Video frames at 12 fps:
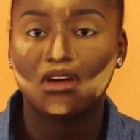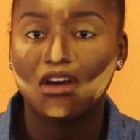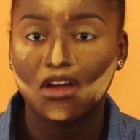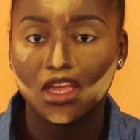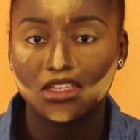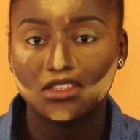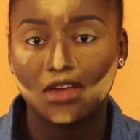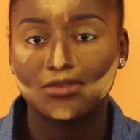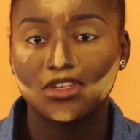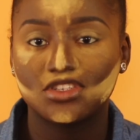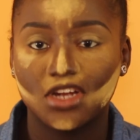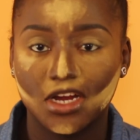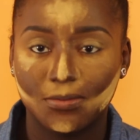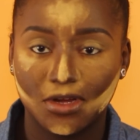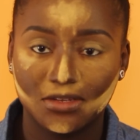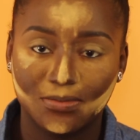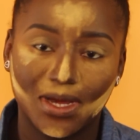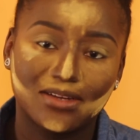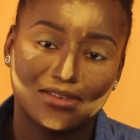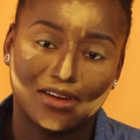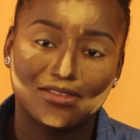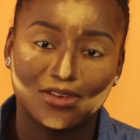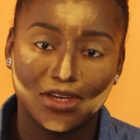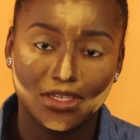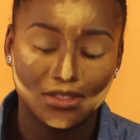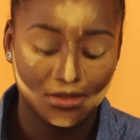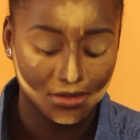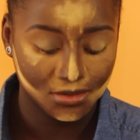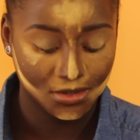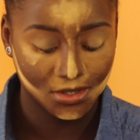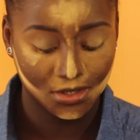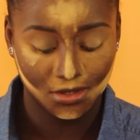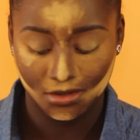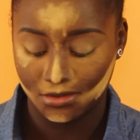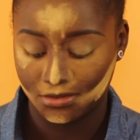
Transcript: Okay, so I'm so sorry about the background noise. The